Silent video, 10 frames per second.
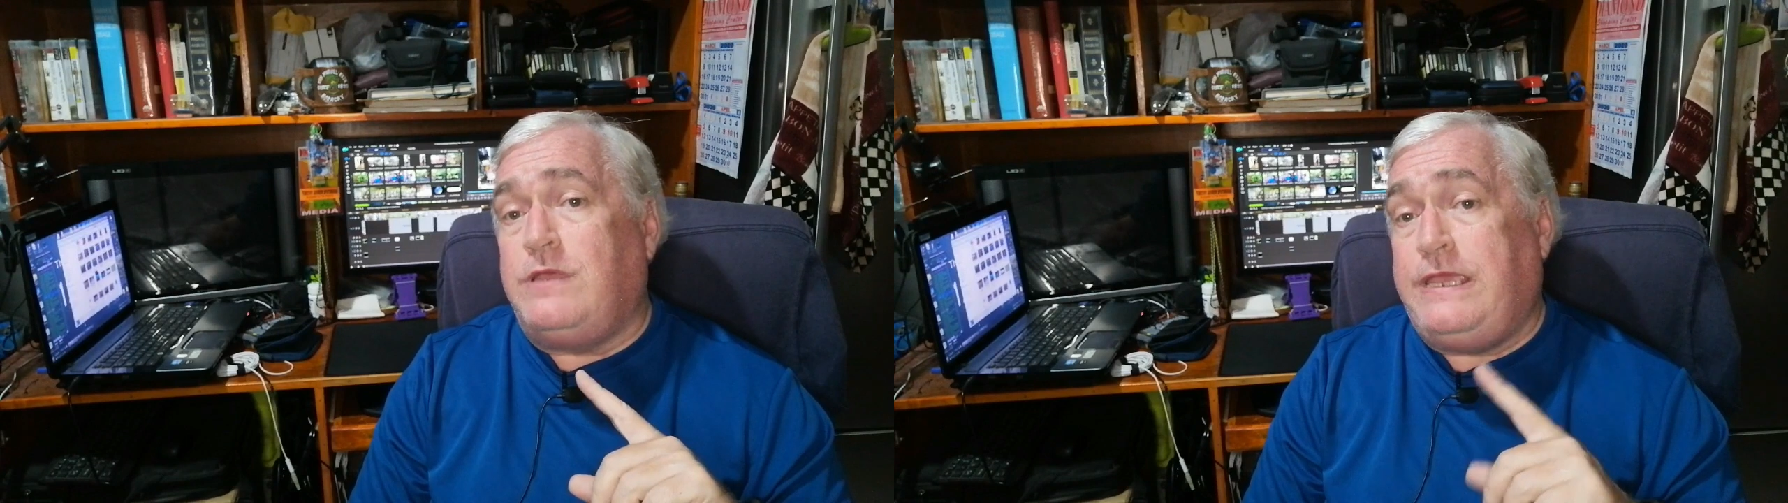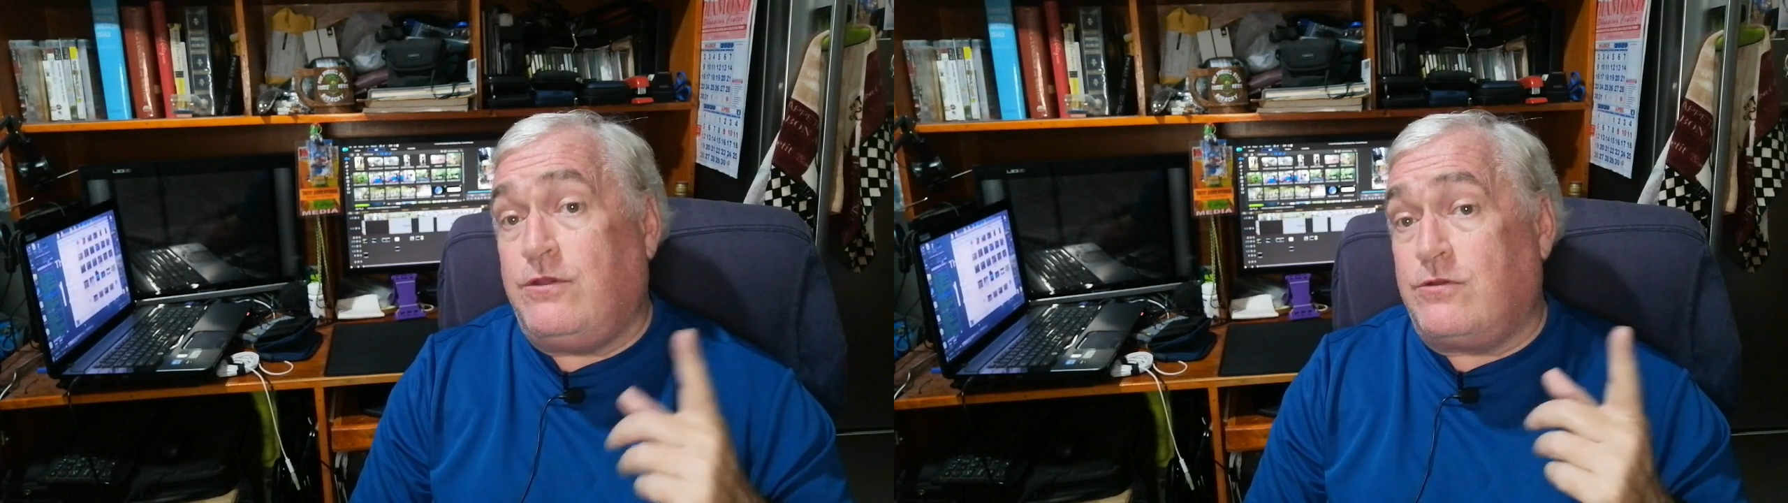
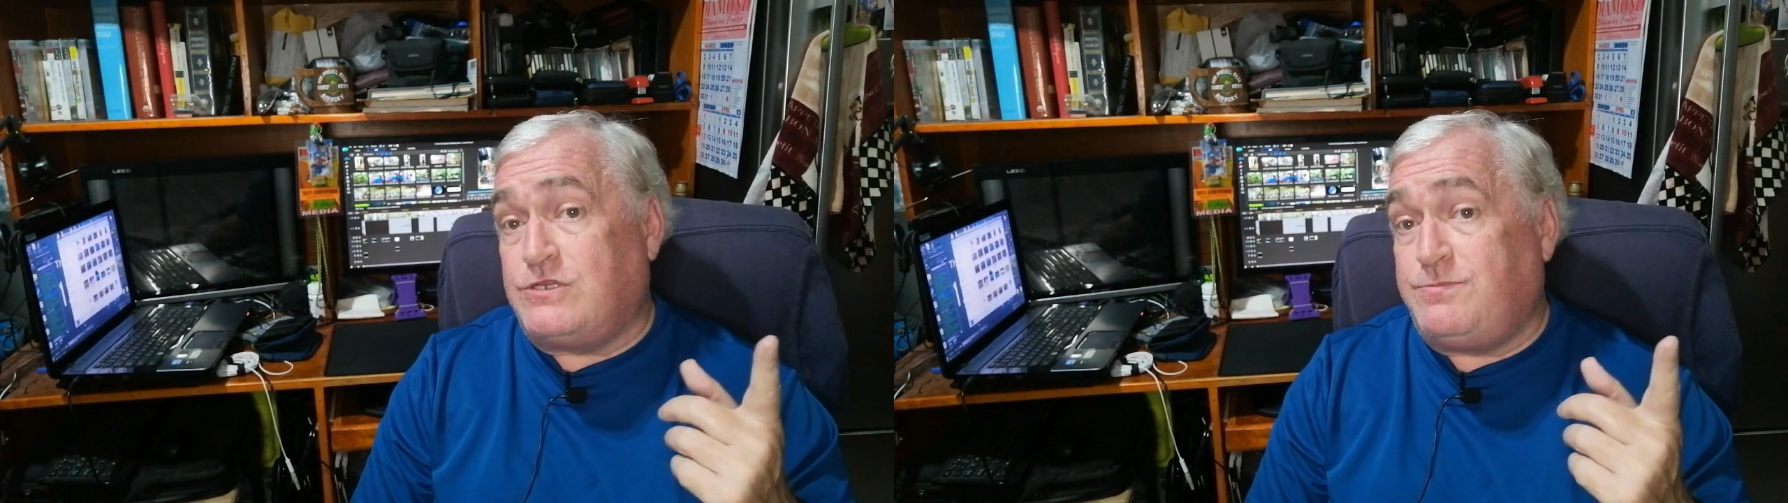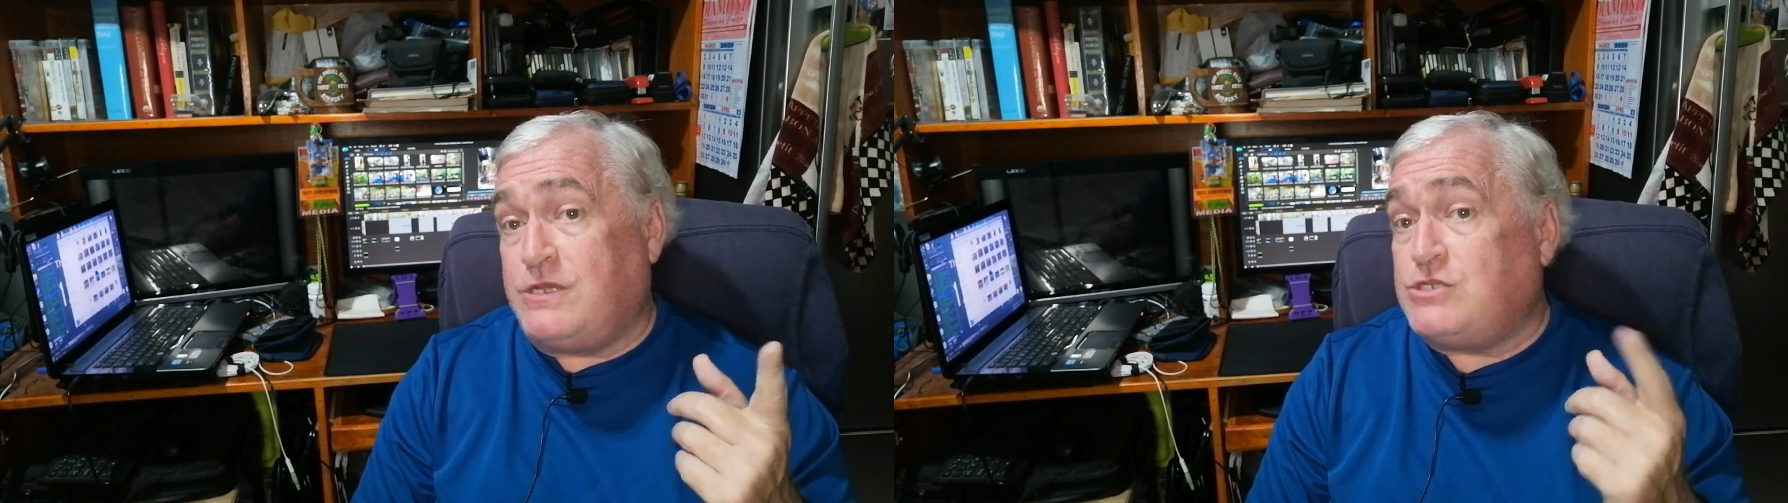here
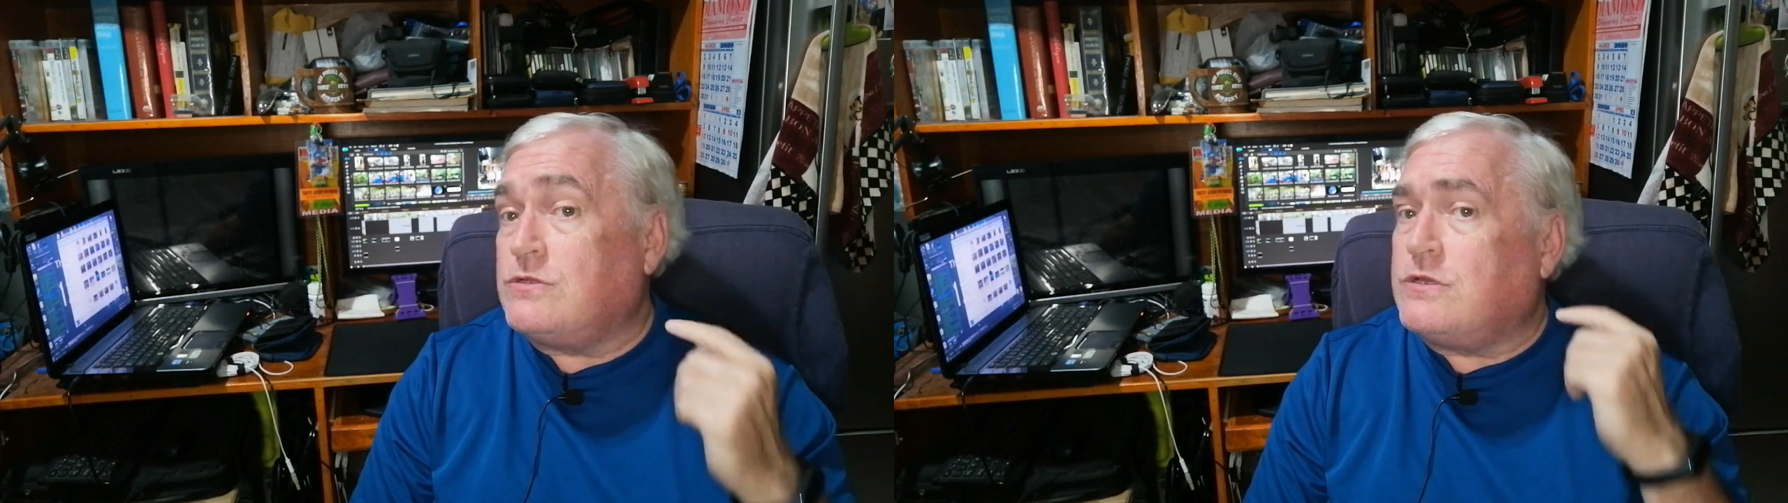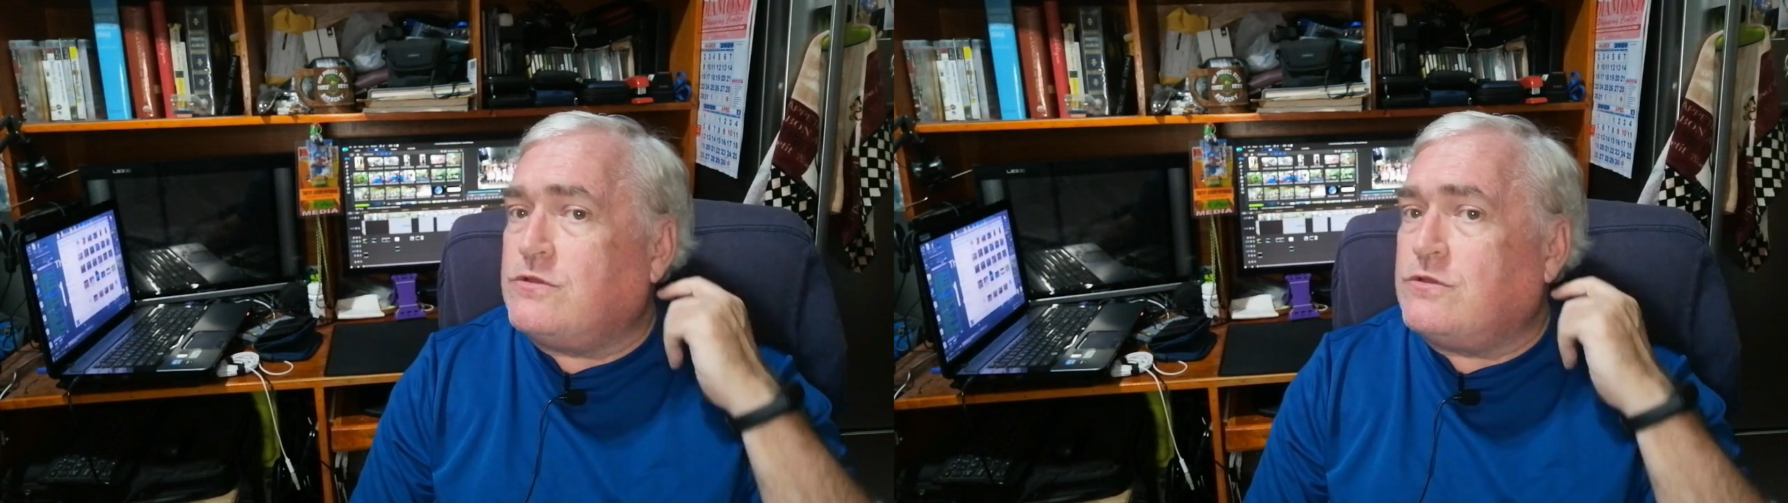especially.